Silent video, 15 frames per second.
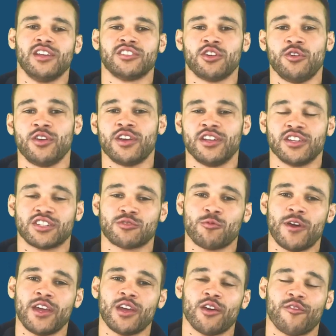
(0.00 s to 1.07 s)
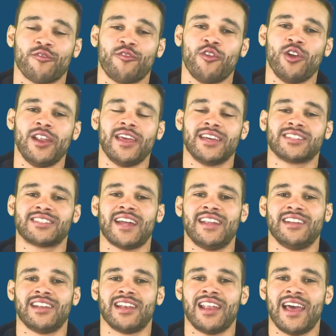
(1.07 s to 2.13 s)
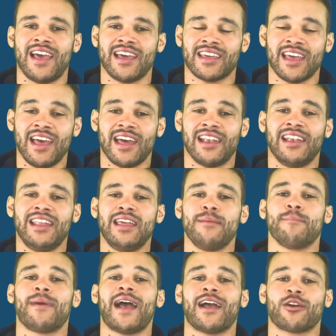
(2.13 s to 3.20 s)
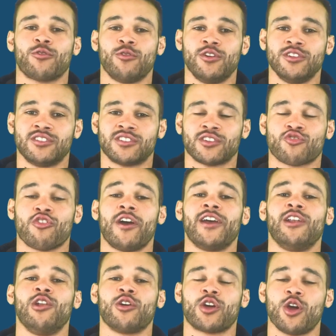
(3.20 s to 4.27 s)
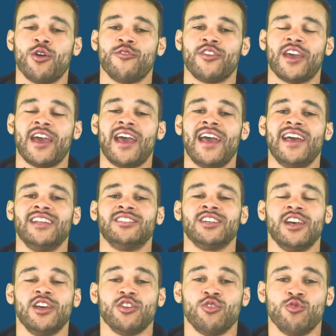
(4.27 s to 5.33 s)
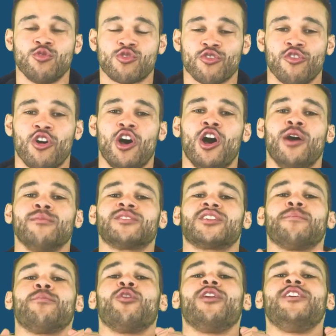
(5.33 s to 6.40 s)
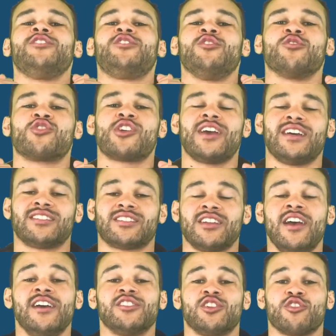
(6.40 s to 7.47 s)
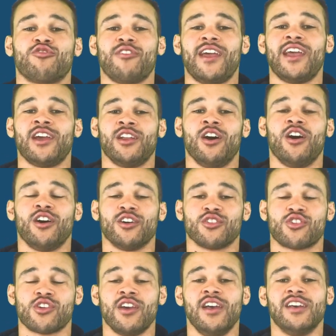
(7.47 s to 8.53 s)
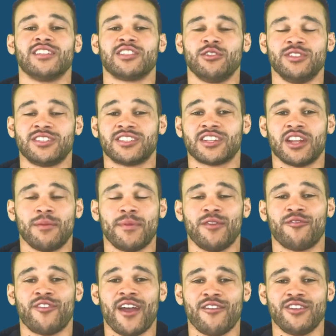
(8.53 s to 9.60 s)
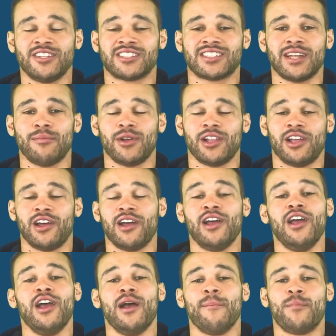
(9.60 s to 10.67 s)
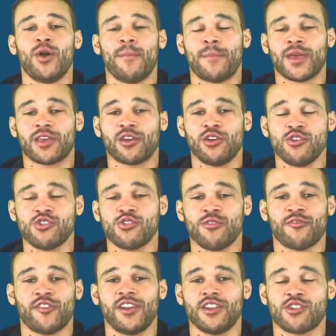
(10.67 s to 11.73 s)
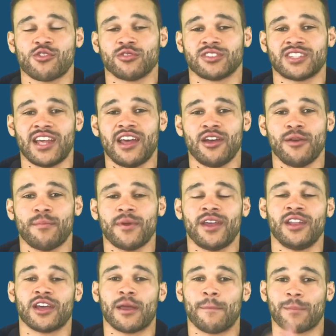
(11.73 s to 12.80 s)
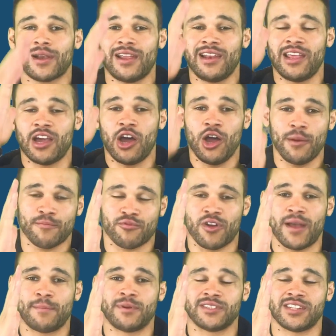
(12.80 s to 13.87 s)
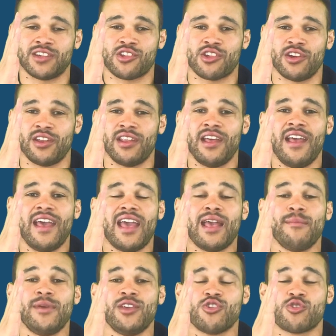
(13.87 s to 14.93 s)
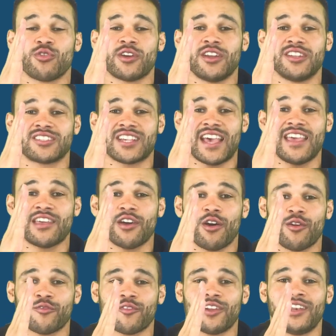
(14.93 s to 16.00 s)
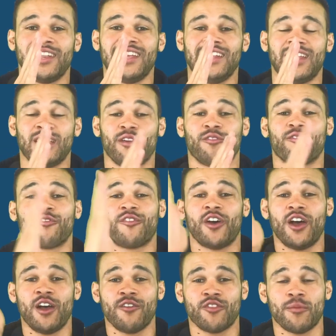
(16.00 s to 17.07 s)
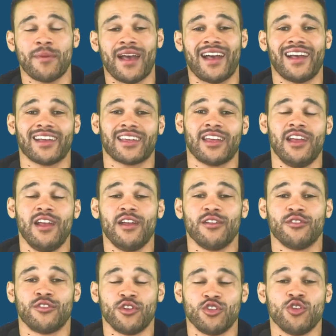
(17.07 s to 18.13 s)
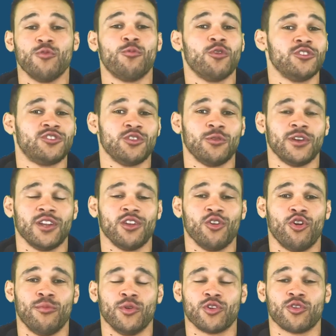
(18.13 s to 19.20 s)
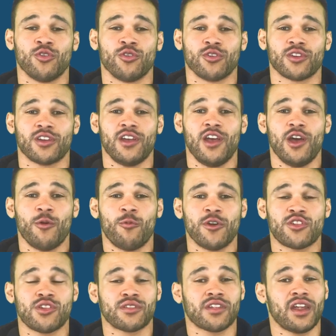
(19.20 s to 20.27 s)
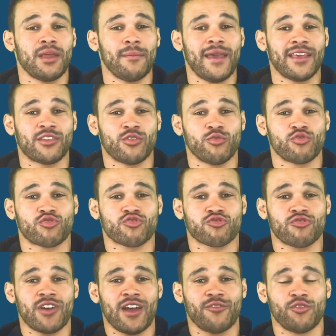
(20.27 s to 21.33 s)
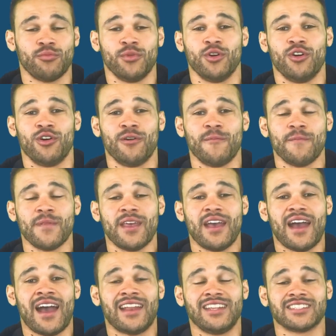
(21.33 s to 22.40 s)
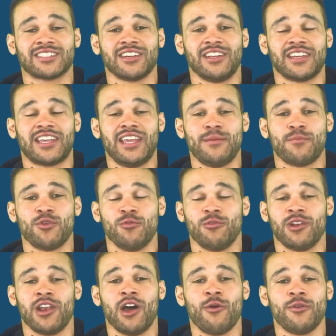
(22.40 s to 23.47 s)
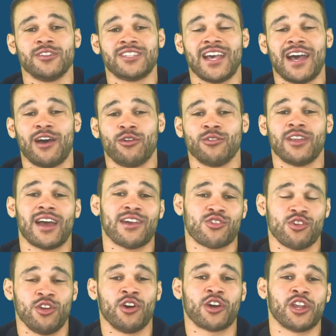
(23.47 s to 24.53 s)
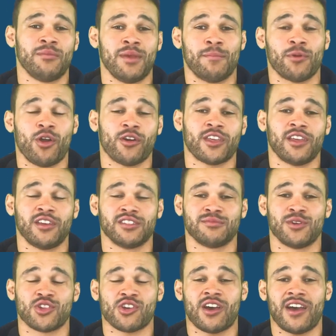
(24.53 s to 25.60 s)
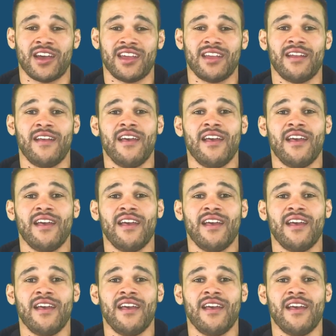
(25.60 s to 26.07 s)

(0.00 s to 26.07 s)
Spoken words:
So you're going to swing a fully extended leg, lean backwards, try and look over your head, use your arms to pull into your chest to create an arch. So this is going to be very similar, but because you finish your setup in a completely upright position, it means you're going to take off leaning further back than you would do in a normal cork, which is going to make you travel more, and it's going to keep you lower down as you're not going to be blocking as much height,